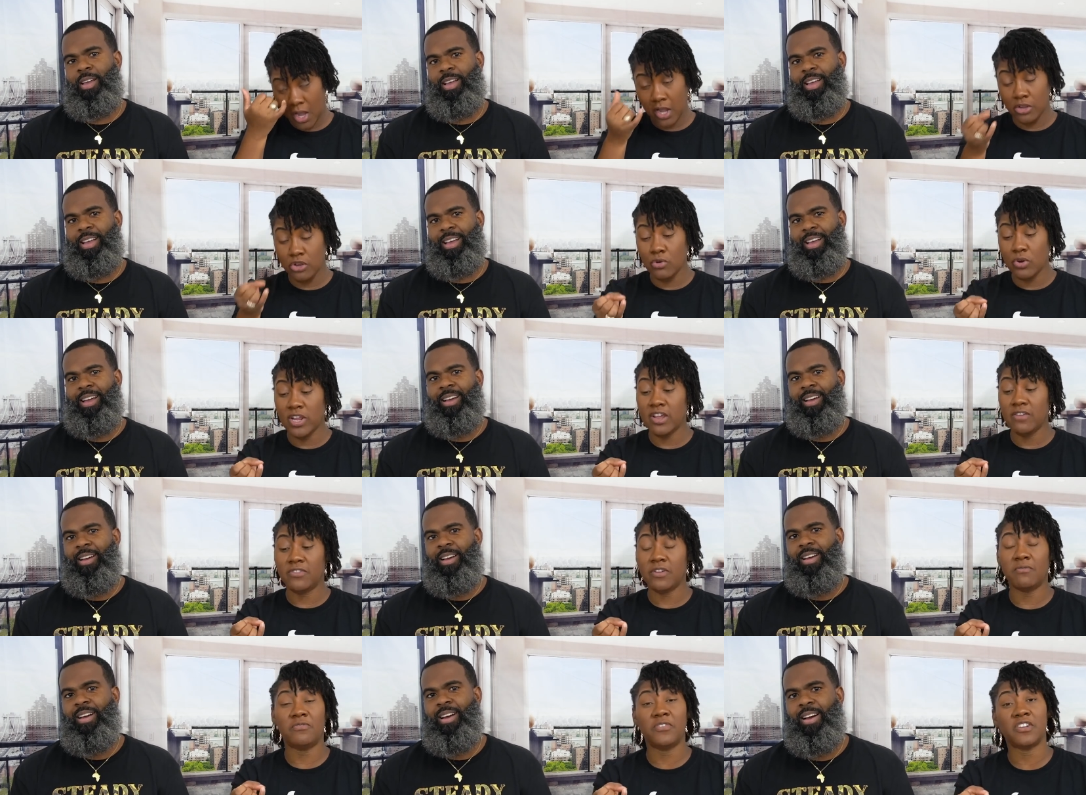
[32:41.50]
Speaker 1: and you leave
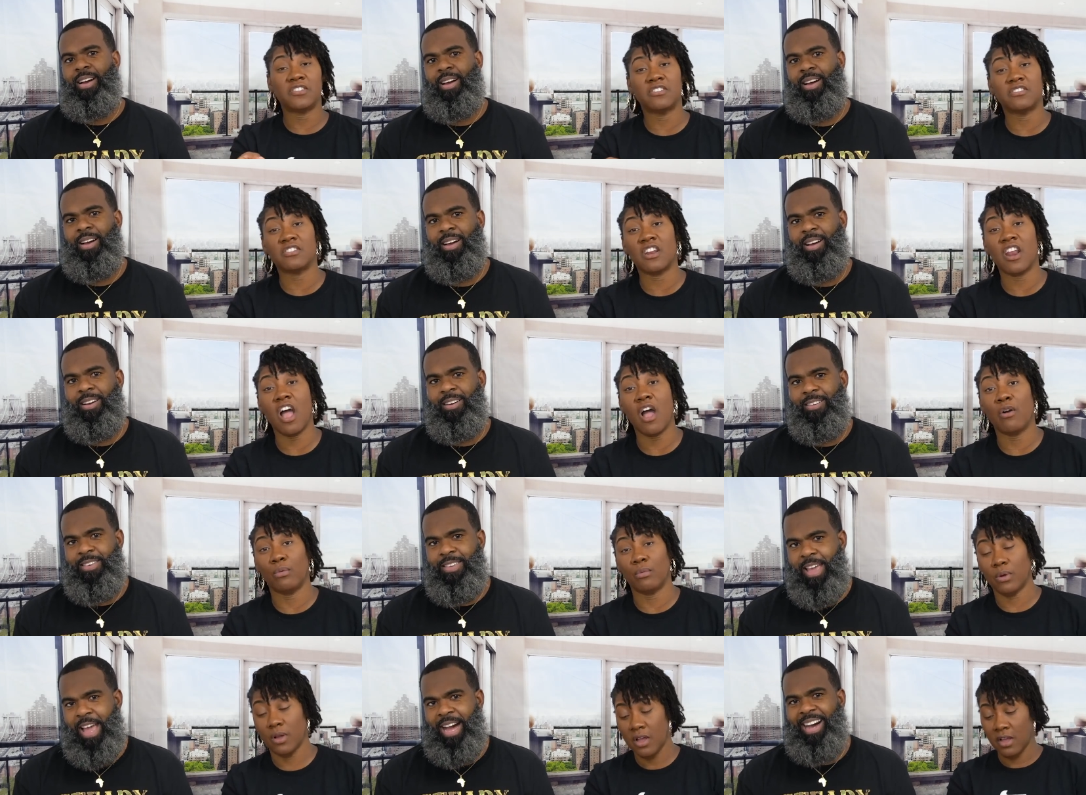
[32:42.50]
them fixers alone.
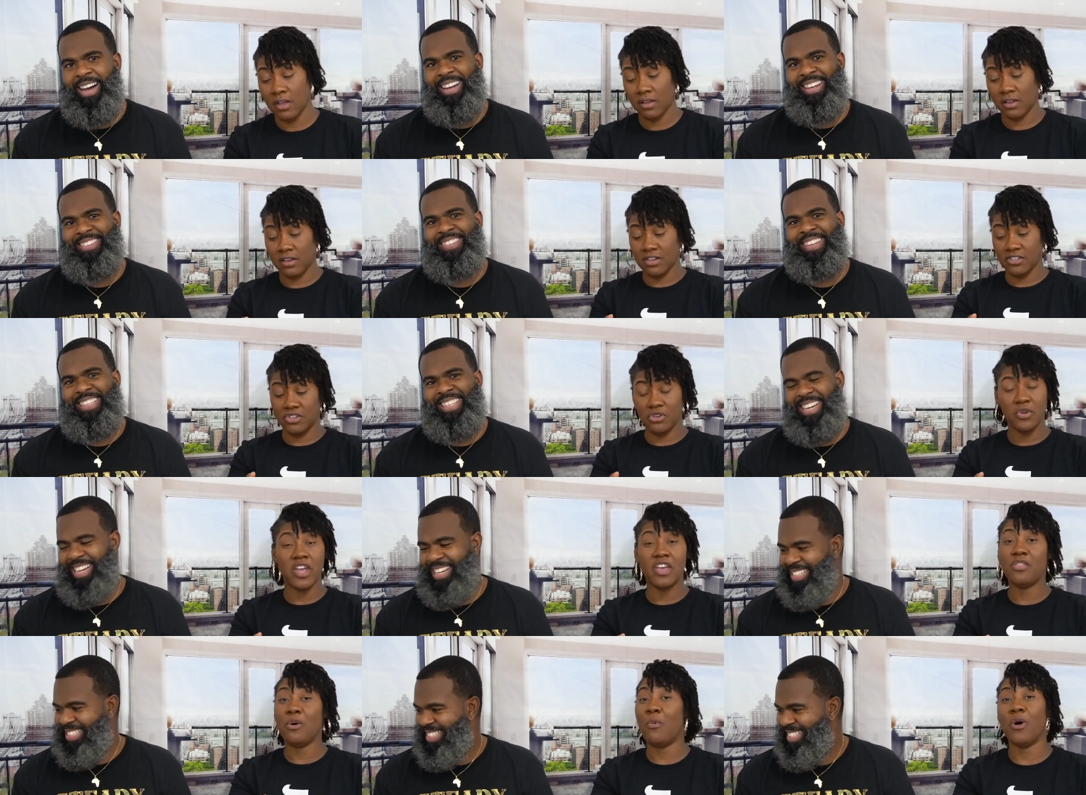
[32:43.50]
Yeah, because you're
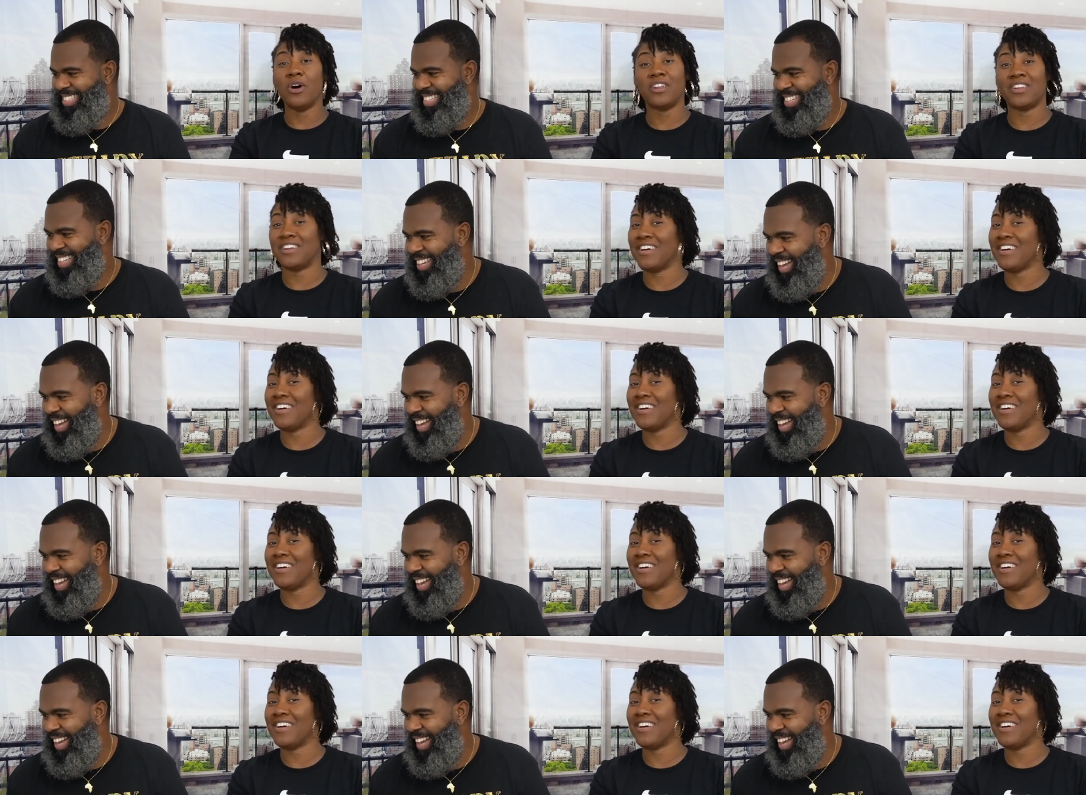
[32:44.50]
either one or the